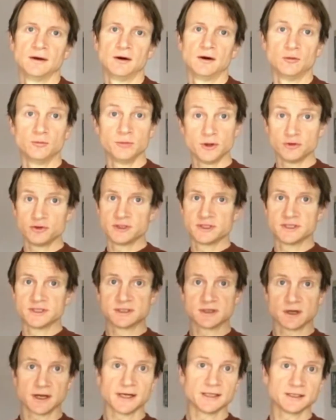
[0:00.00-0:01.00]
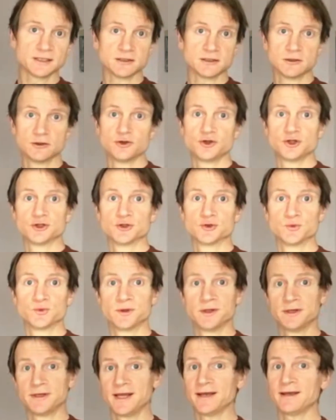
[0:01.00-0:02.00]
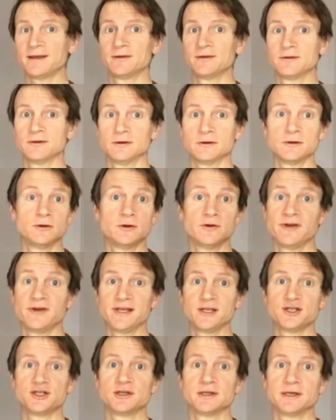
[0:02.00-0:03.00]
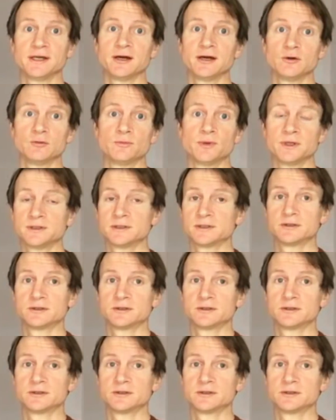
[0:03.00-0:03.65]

Omnia is designing solutions with the deca that could eventually help us